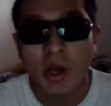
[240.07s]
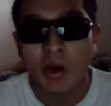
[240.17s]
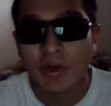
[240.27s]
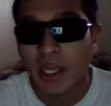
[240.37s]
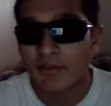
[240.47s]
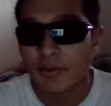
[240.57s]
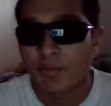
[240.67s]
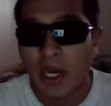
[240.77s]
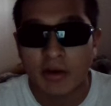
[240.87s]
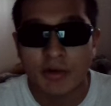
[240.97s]
might want to have the
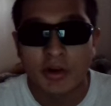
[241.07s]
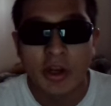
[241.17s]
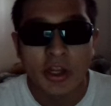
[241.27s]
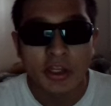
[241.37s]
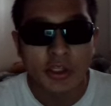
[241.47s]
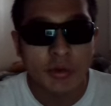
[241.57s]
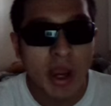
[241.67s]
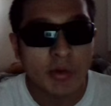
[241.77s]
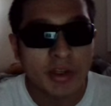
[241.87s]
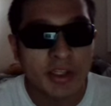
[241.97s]
power. You
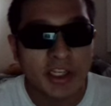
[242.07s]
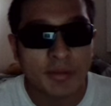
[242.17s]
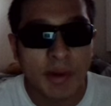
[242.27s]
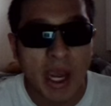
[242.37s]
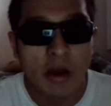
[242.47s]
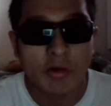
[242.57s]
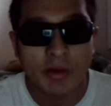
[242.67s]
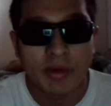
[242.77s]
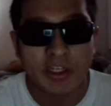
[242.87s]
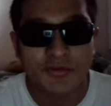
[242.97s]
might want to need a power
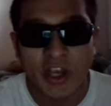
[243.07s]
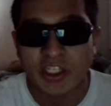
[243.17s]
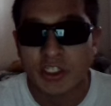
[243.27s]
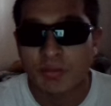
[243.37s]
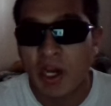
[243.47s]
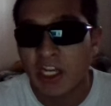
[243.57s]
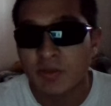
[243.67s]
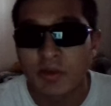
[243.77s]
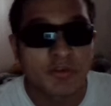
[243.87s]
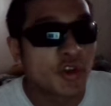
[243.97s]
up as fast as
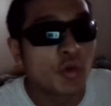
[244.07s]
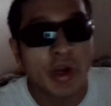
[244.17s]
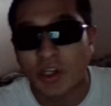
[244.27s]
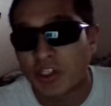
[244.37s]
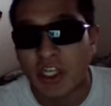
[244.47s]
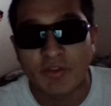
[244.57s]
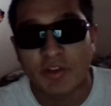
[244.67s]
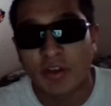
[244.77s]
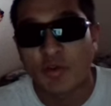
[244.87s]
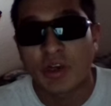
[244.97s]
possible if you want
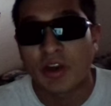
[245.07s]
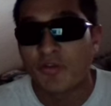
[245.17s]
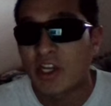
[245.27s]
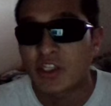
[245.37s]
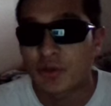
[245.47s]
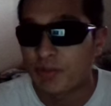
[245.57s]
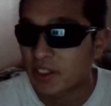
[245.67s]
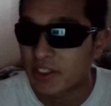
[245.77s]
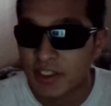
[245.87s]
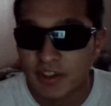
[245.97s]
to avenge your
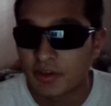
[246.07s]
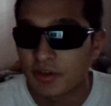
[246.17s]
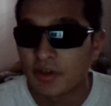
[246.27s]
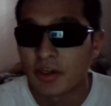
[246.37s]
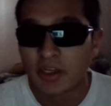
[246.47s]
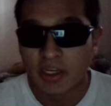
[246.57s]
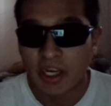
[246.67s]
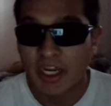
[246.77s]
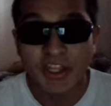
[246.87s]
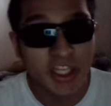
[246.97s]
big sister.
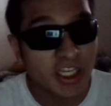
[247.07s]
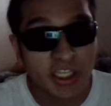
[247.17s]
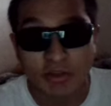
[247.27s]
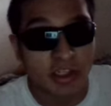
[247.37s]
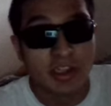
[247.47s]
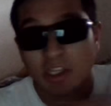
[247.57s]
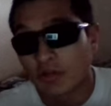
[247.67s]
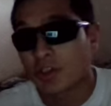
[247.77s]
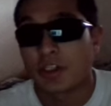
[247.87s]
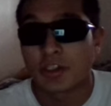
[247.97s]
And I thought it was a
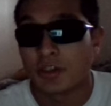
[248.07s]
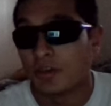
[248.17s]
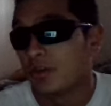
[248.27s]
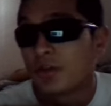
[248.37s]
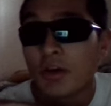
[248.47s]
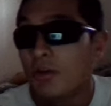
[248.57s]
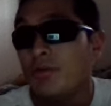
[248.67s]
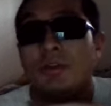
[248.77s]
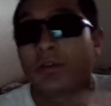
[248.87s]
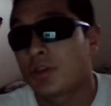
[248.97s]
little sister.
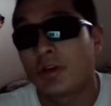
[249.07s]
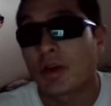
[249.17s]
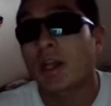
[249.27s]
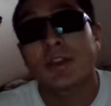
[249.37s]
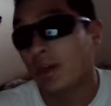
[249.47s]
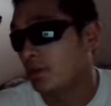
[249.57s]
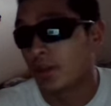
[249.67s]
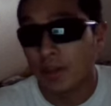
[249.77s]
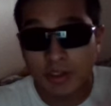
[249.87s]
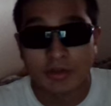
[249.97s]
No joke. I thought it was
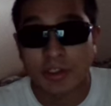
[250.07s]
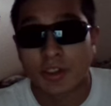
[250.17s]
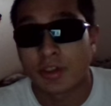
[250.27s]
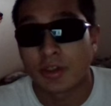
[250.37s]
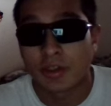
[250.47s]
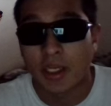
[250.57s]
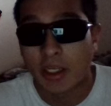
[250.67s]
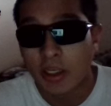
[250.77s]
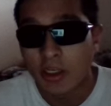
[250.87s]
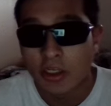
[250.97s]
a little sister
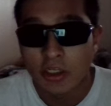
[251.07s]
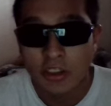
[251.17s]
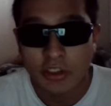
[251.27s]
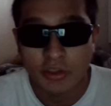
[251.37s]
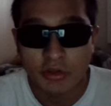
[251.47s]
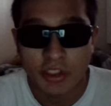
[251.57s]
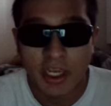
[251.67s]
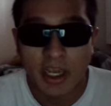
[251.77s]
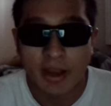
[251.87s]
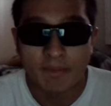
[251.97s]
that Suji
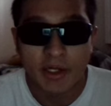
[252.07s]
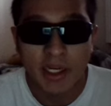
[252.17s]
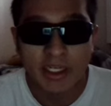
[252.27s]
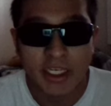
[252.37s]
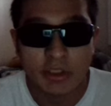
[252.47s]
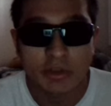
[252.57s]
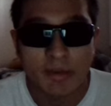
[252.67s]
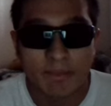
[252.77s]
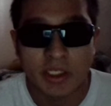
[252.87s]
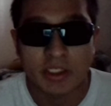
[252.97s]
had, but I guess it was
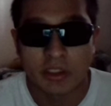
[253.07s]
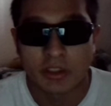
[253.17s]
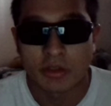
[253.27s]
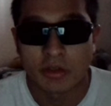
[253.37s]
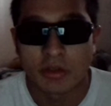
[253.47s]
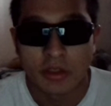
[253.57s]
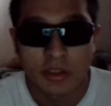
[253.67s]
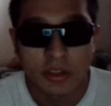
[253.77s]
a big sister.